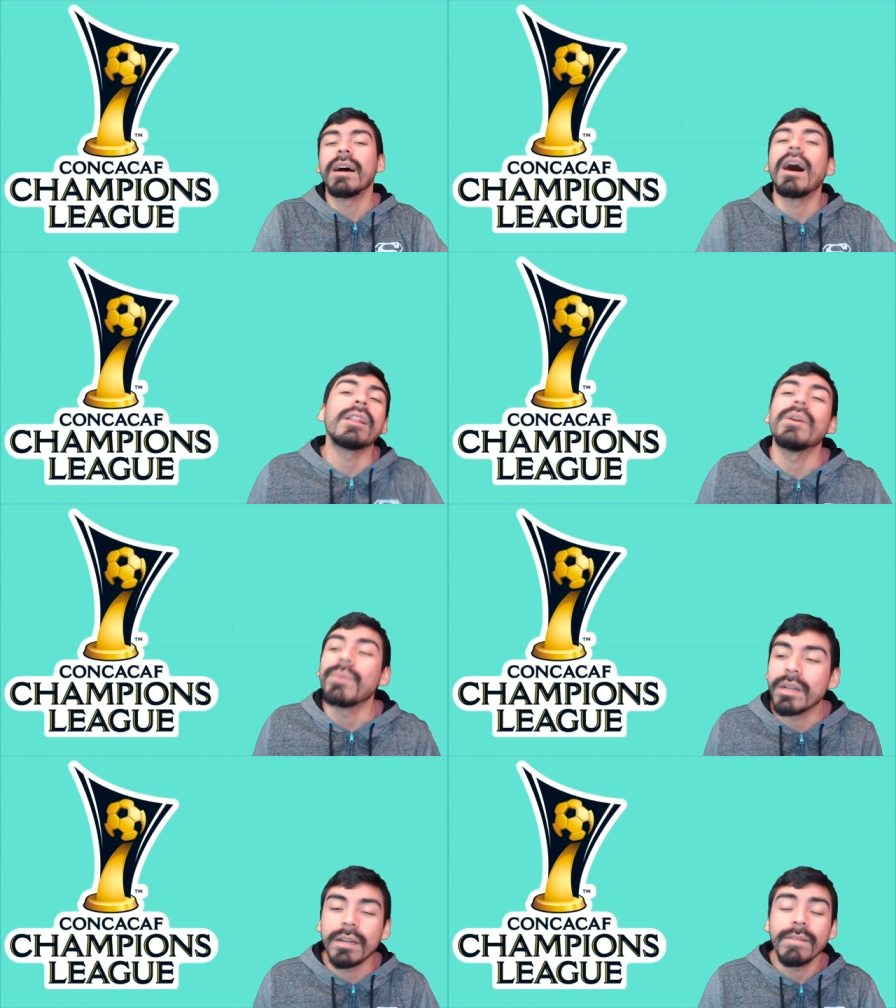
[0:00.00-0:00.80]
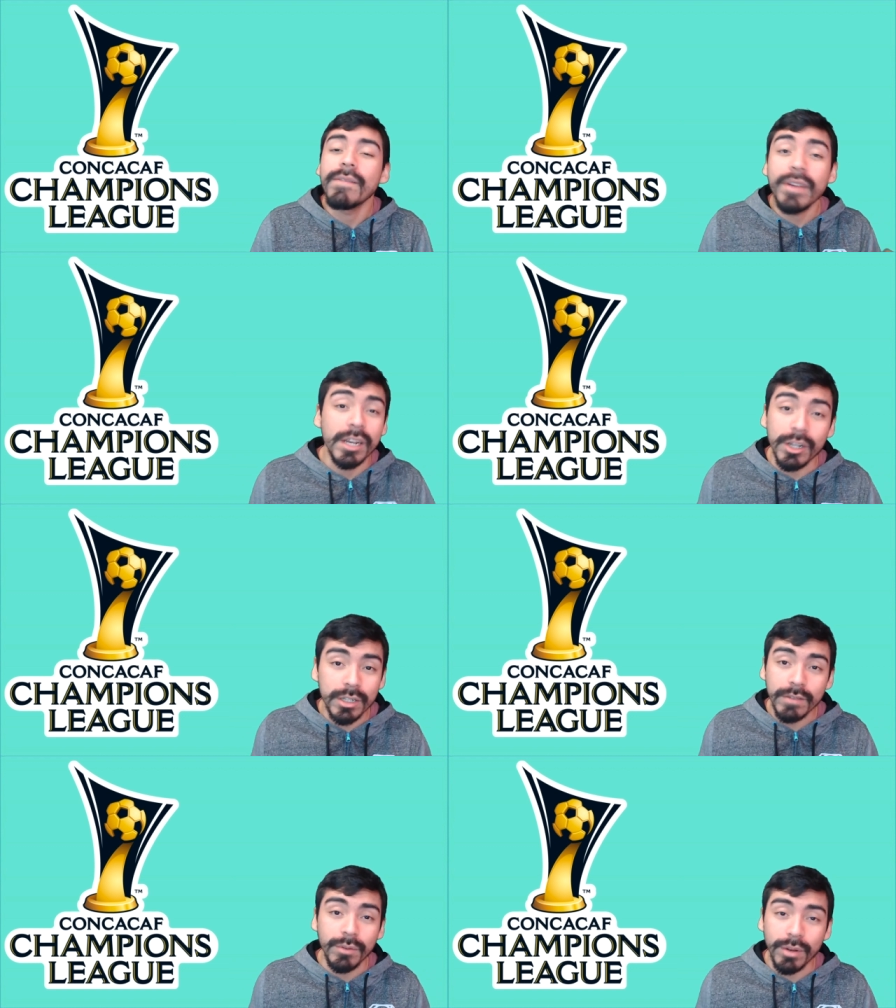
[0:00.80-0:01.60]
Hollywood
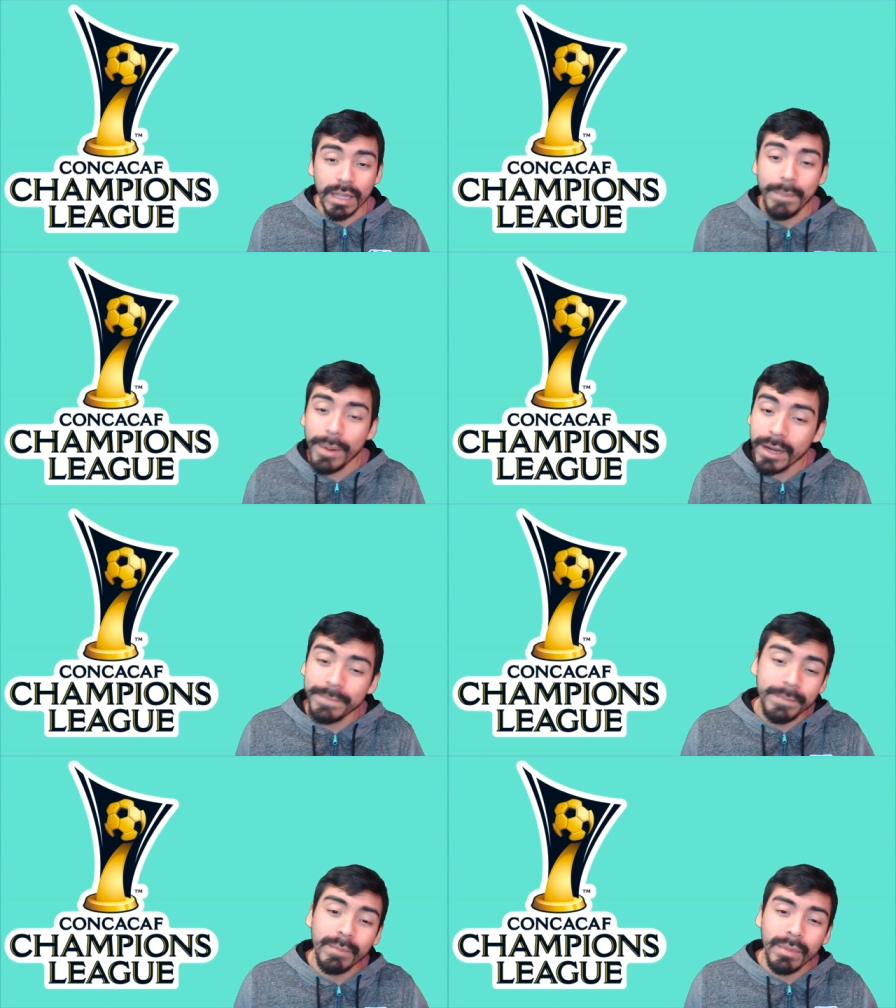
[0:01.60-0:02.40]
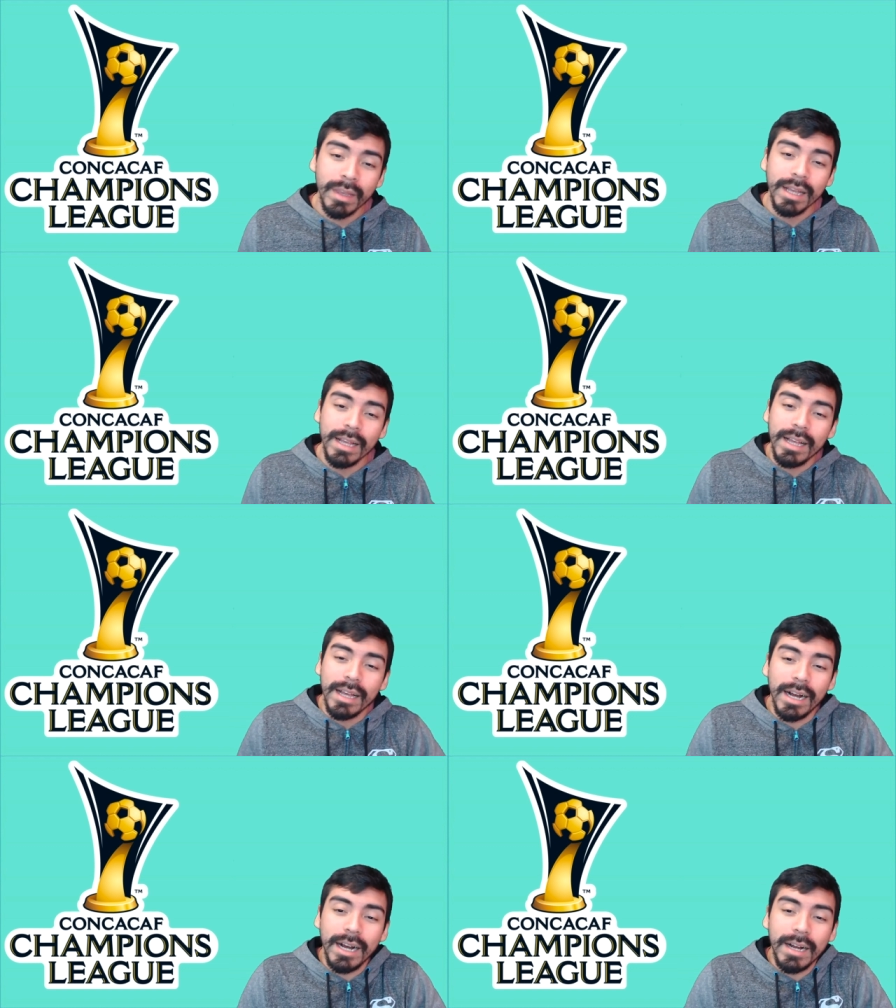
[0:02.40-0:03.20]
finish for them. But
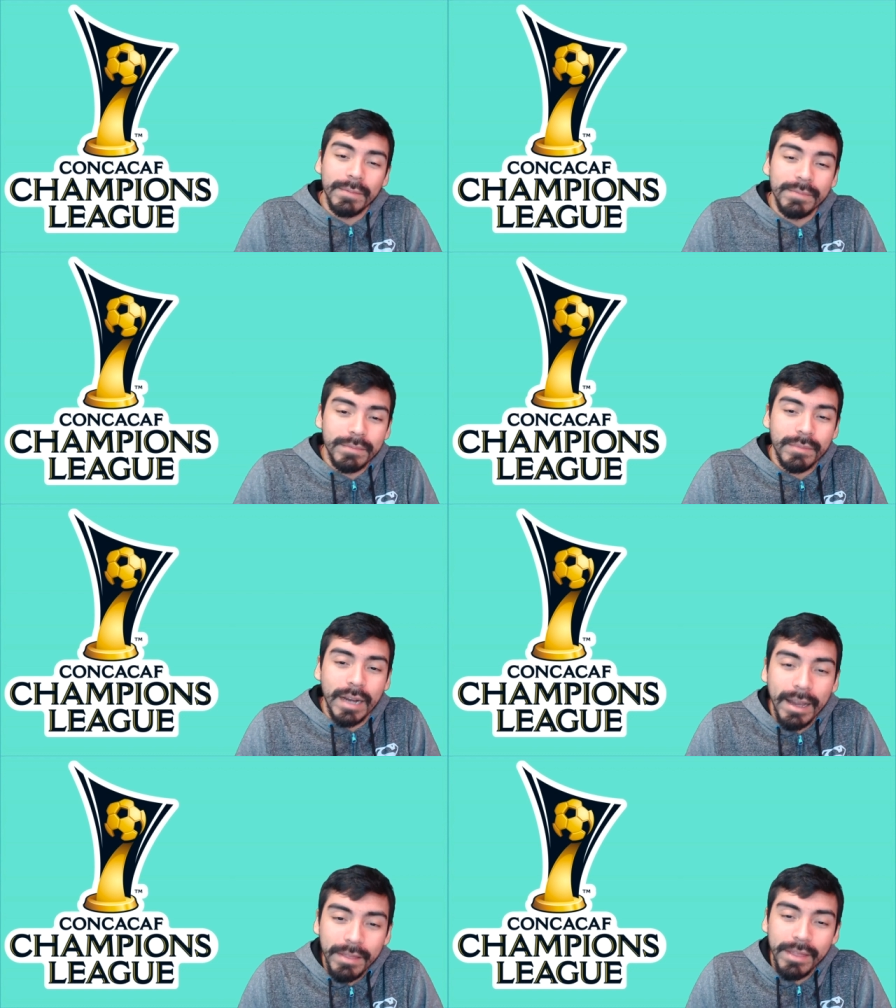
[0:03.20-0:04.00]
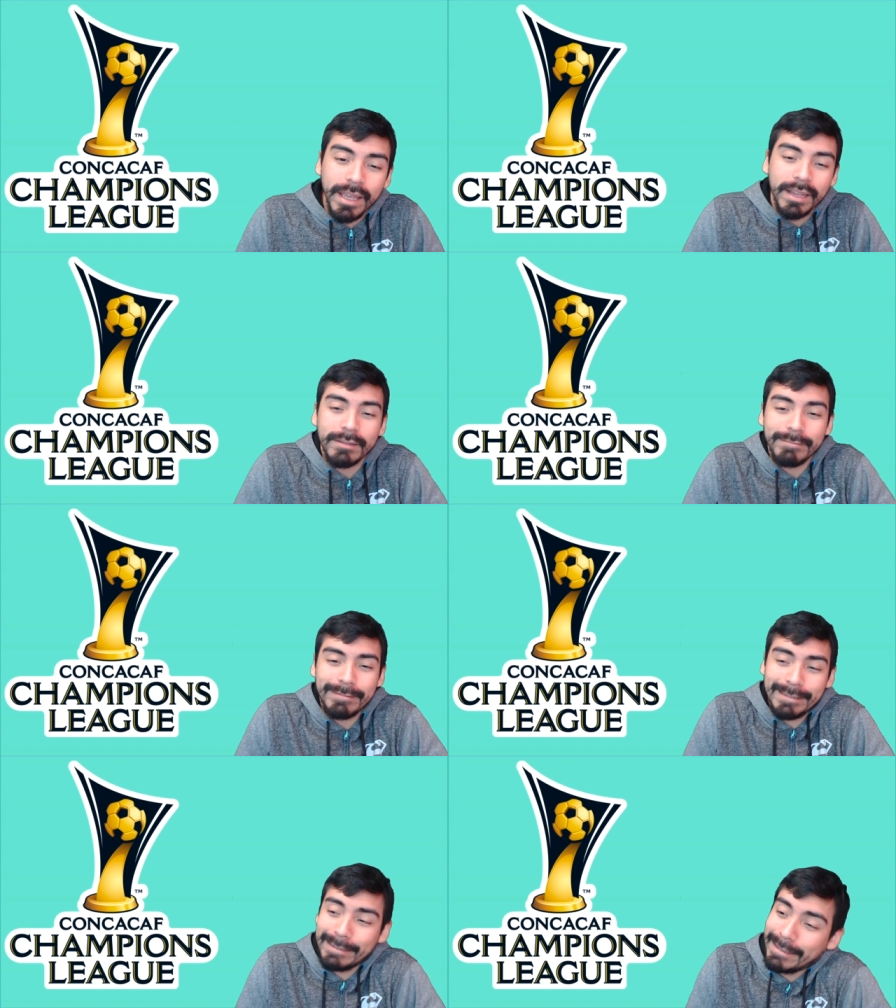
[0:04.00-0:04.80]
um, I think
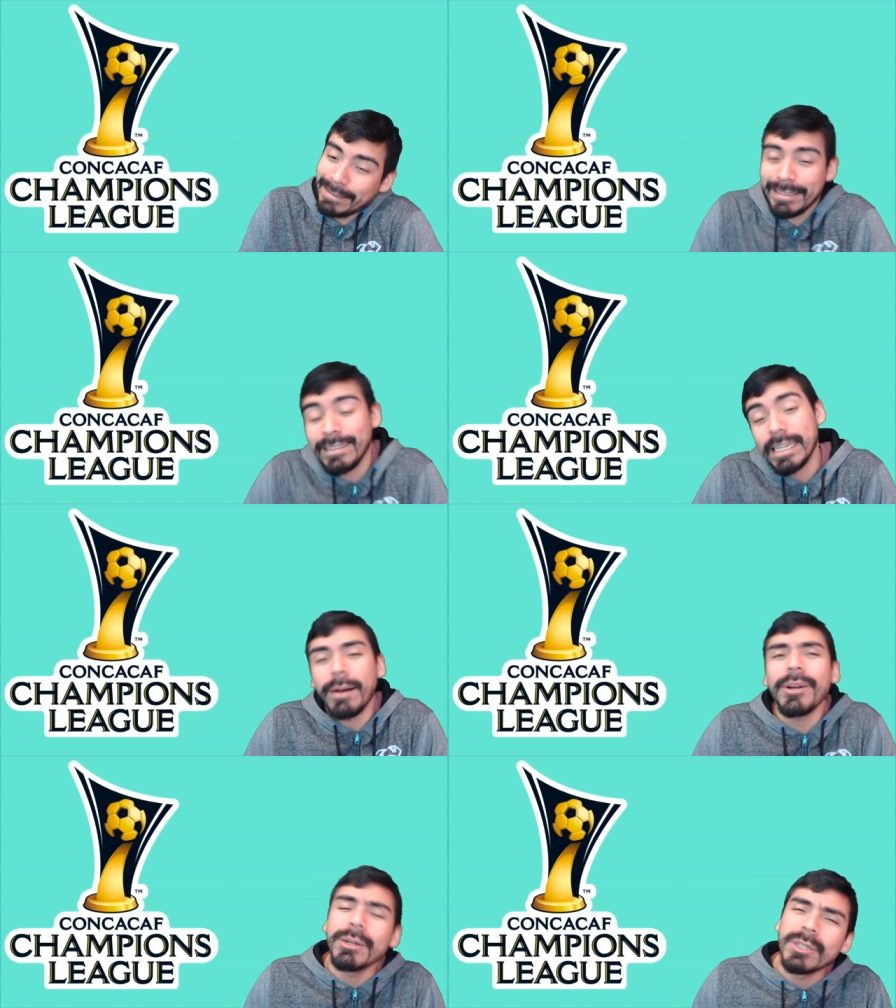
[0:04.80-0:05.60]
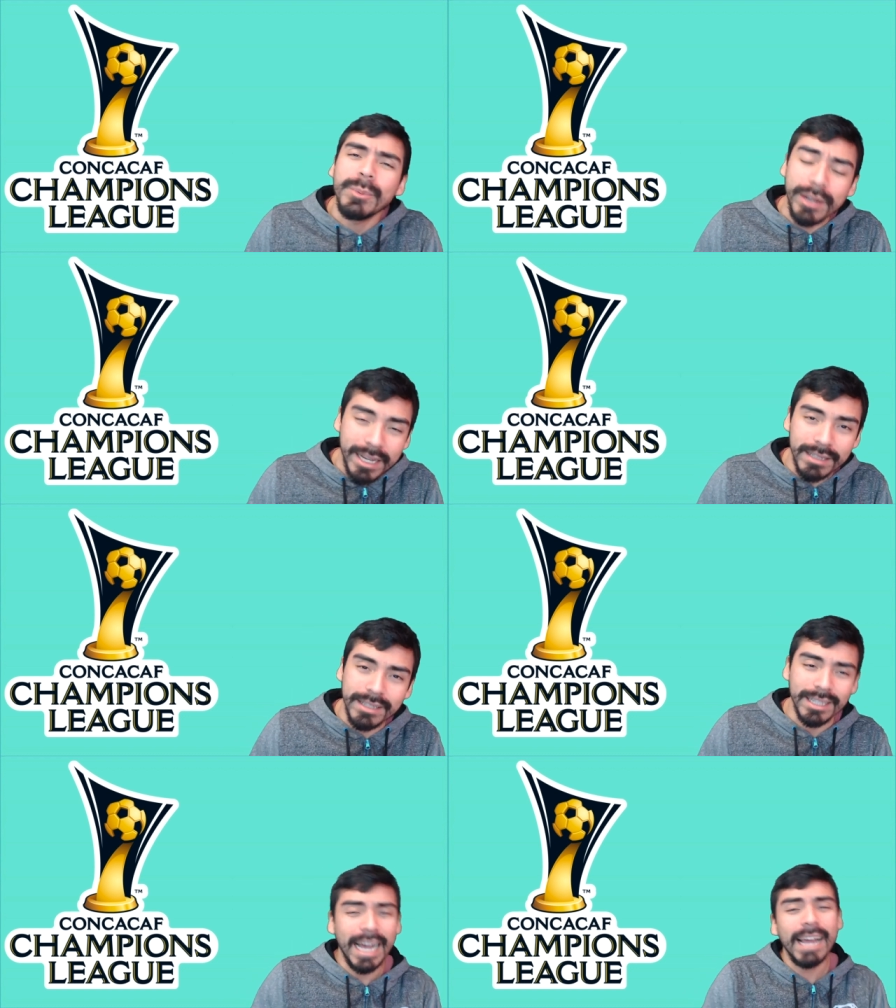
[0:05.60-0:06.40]
yeah, I'm gonna go with Sporting Kansas City.